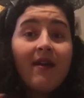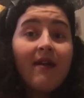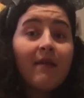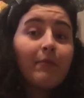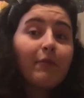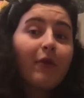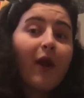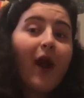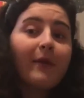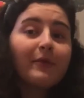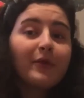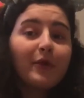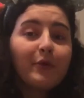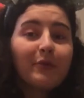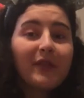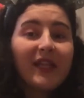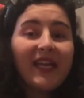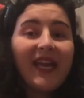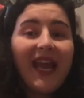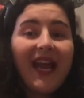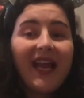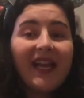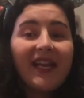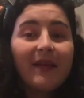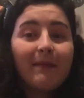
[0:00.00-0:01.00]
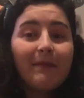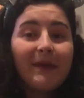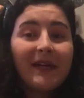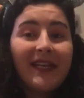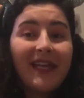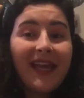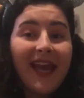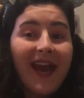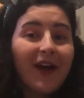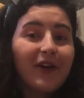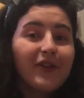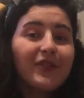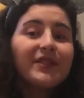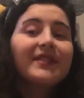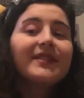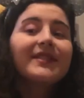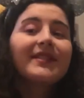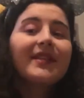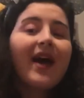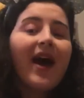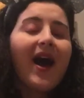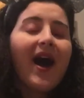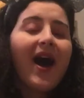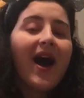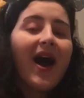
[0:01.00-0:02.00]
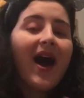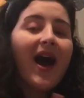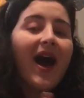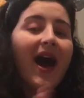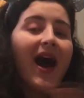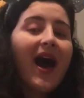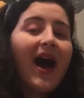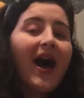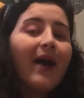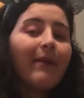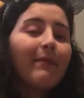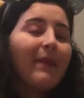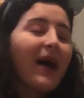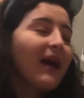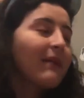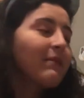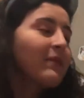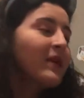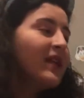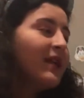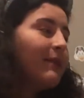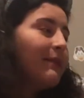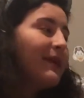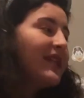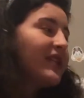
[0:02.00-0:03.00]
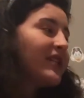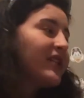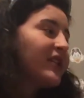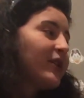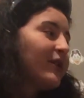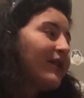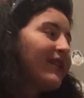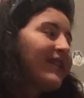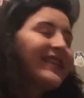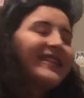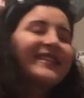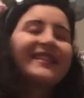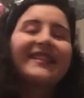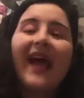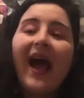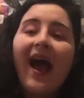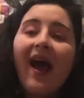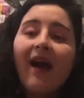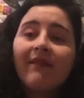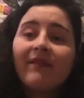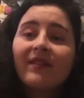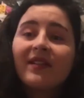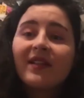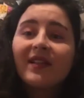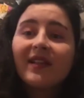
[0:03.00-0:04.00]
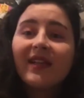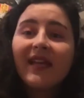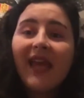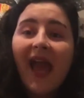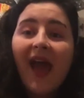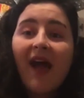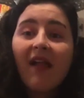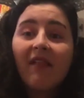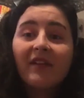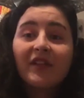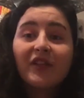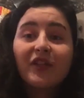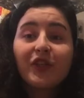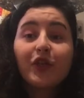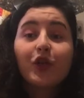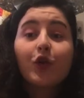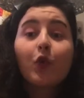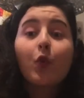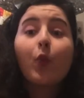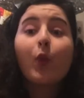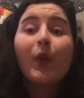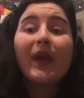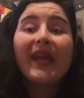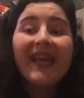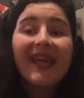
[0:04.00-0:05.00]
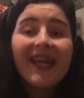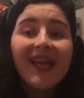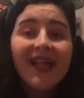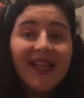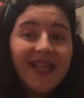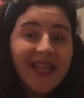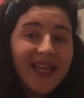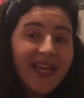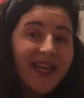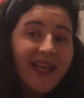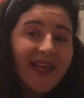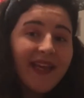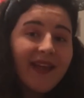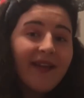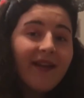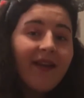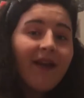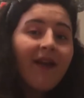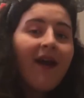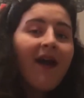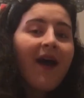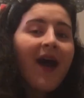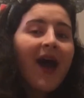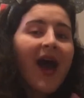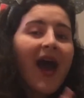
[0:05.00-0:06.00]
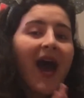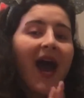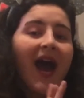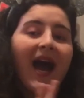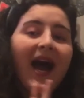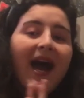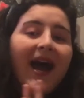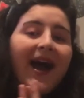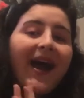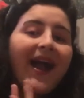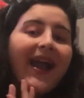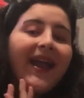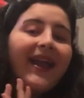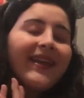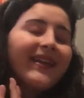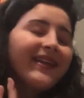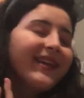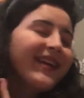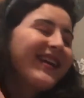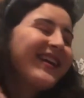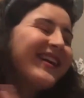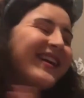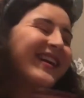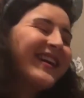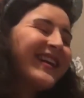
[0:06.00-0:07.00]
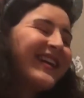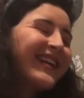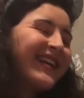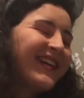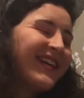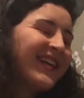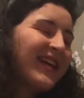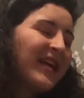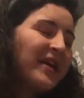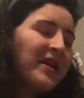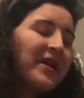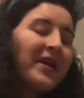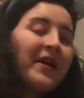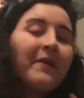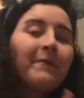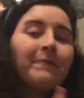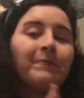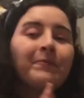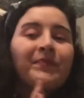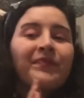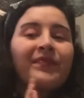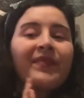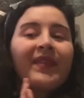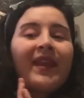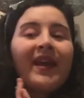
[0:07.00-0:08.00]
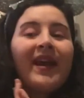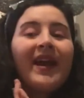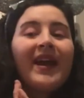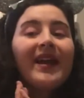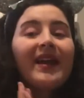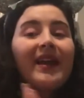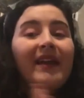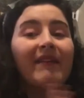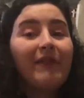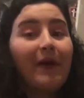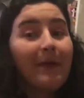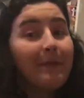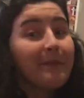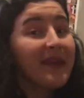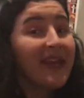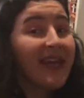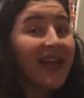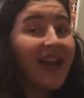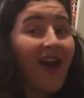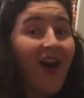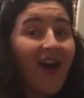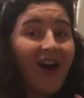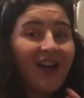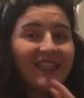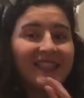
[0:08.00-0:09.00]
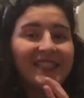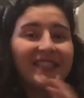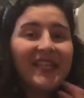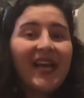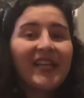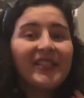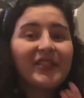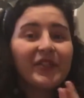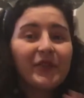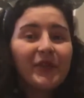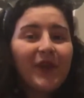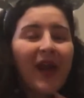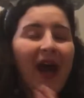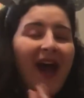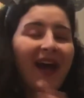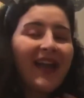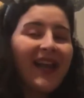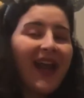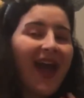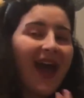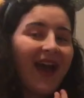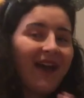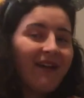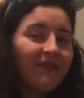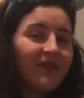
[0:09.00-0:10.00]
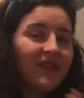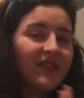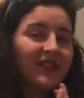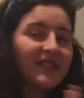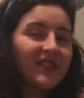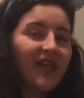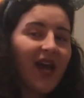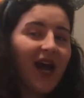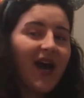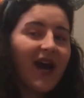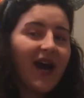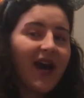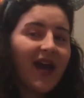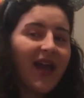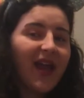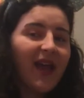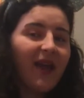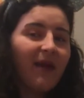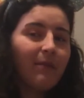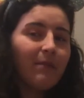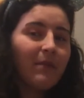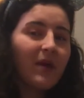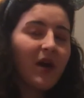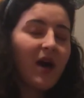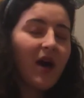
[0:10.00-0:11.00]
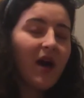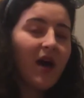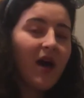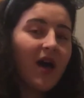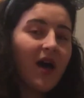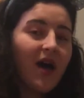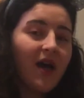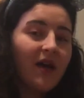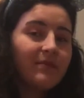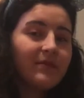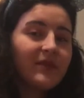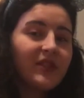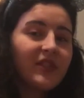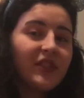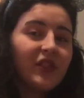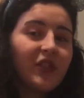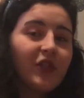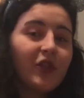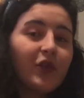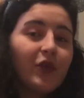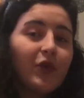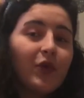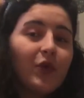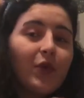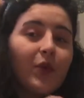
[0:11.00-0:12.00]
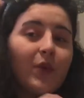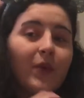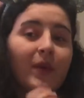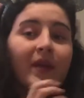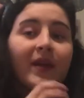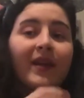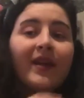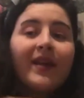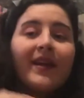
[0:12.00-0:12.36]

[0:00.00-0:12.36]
probably anybody else. I'm going to be doing this advent calendar weekly. If I'm being honest, I do not have the time to